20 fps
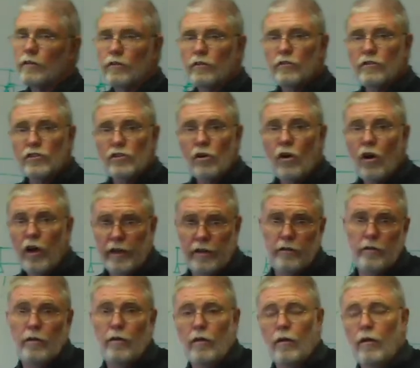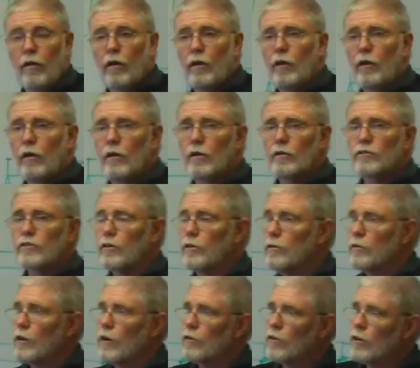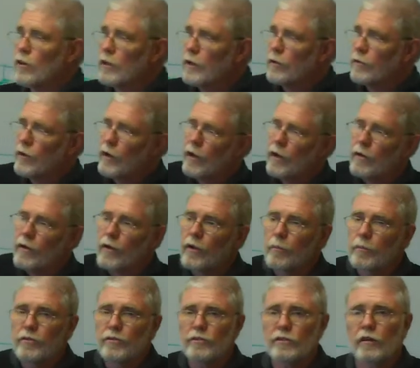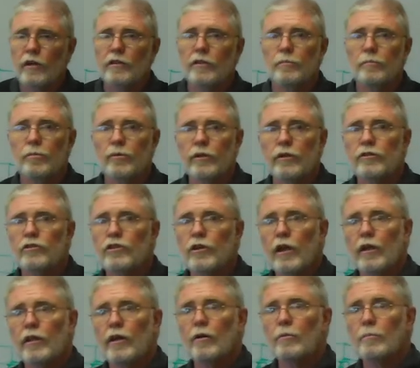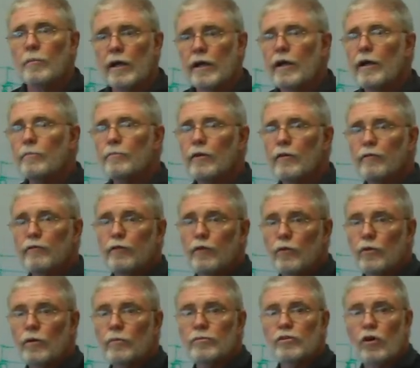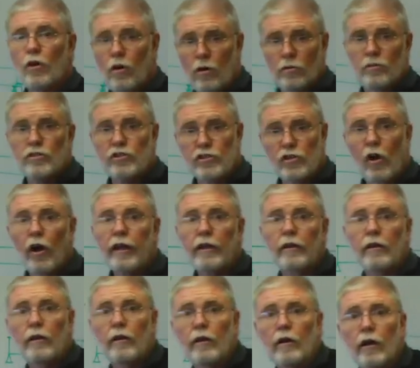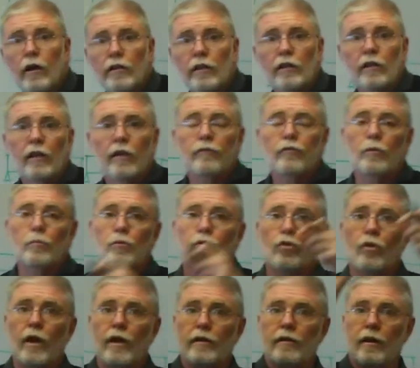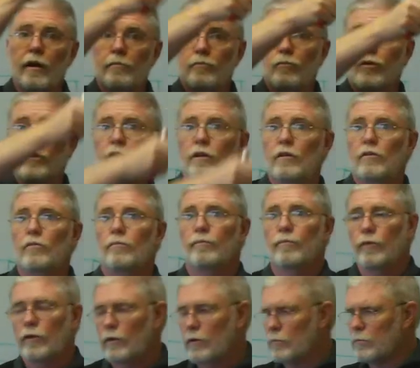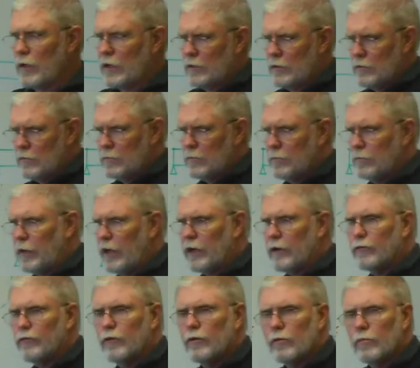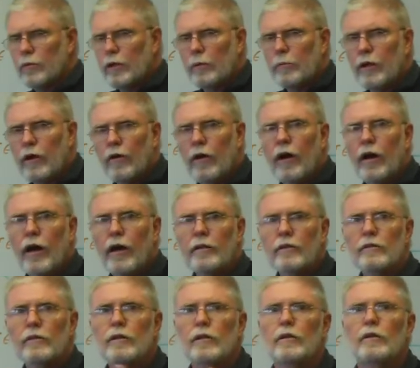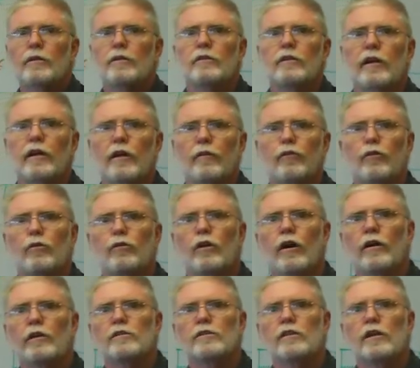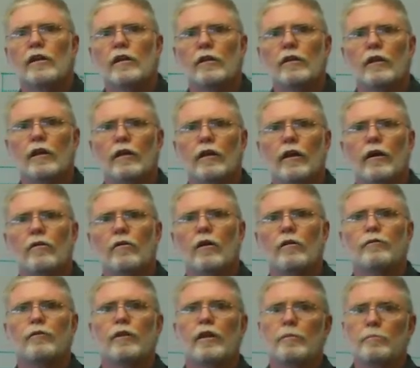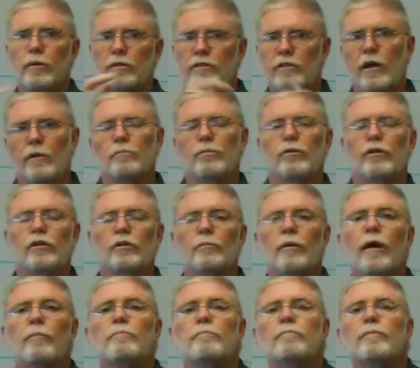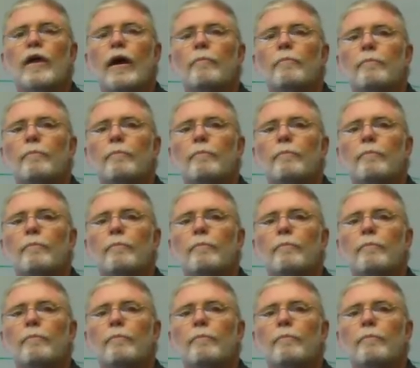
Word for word: to the side. So they'll clear an area beside the bridge and they'll make up their forms on site and then get them craned up when they you know, make, make a few of them, let them go hard, take a few days to get it, let it go off and then start putting them up. Yeah.